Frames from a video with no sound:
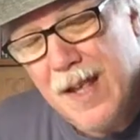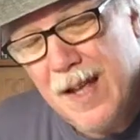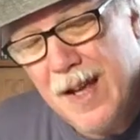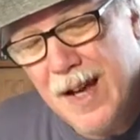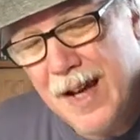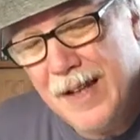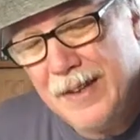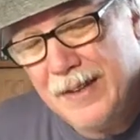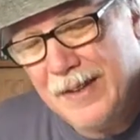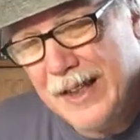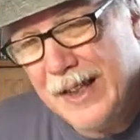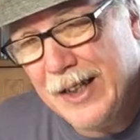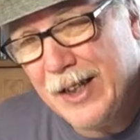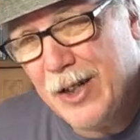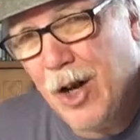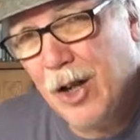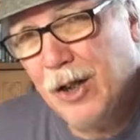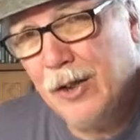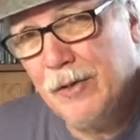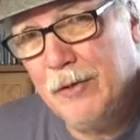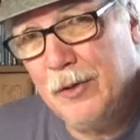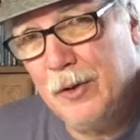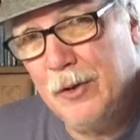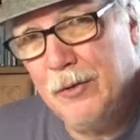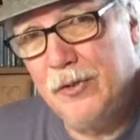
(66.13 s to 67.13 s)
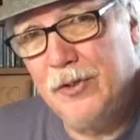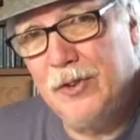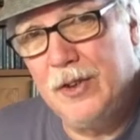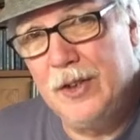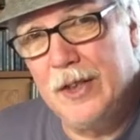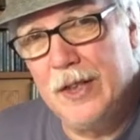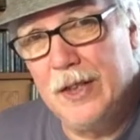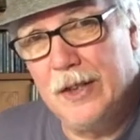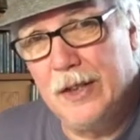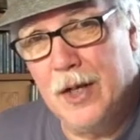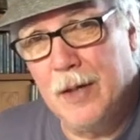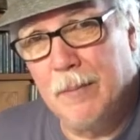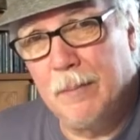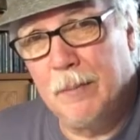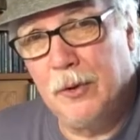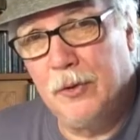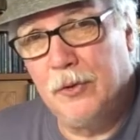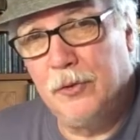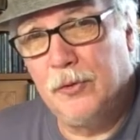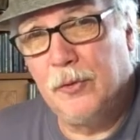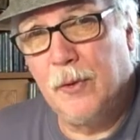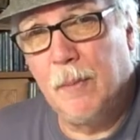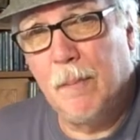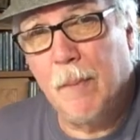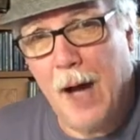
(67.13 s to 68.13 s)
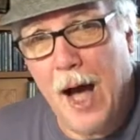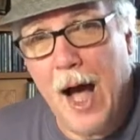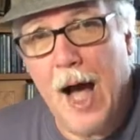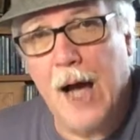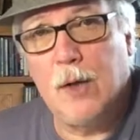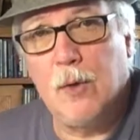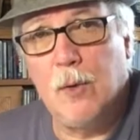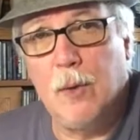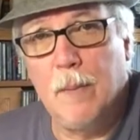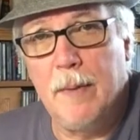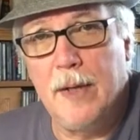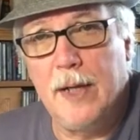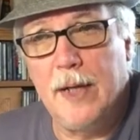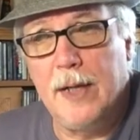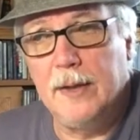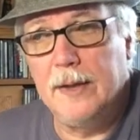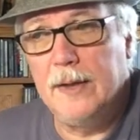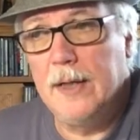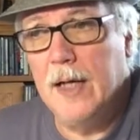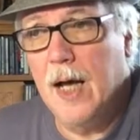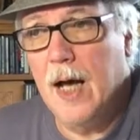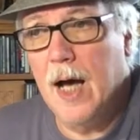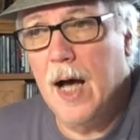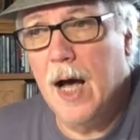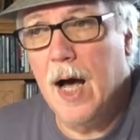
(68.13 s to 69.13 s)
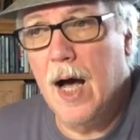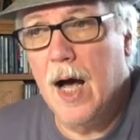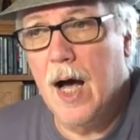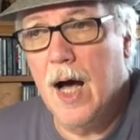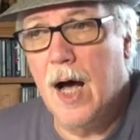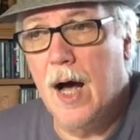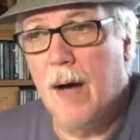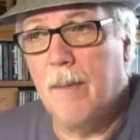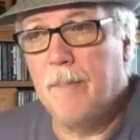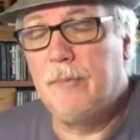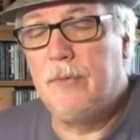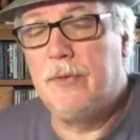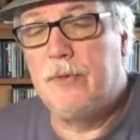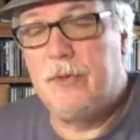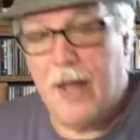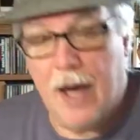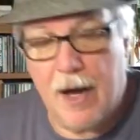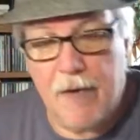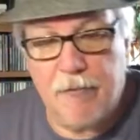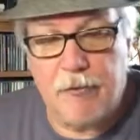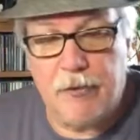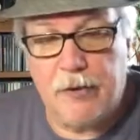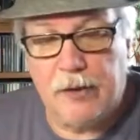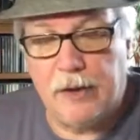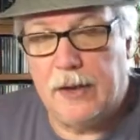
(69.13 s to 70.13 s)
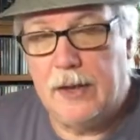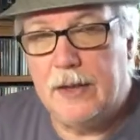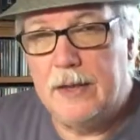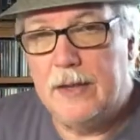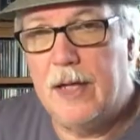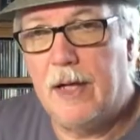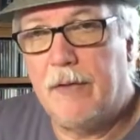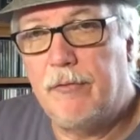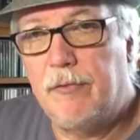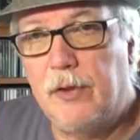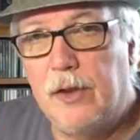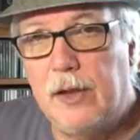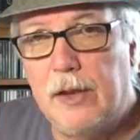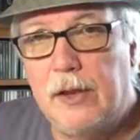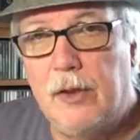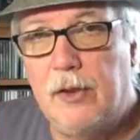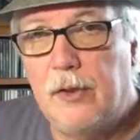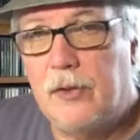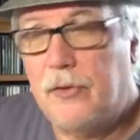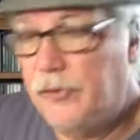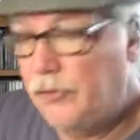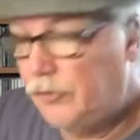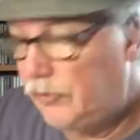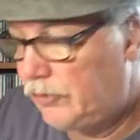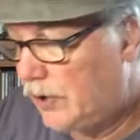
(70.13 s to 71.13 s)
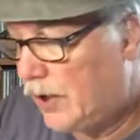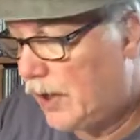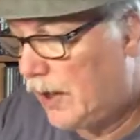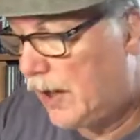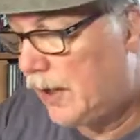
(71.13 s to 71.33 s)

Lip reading: I think all of you have seen the numbers from Aquaman. Definitely looks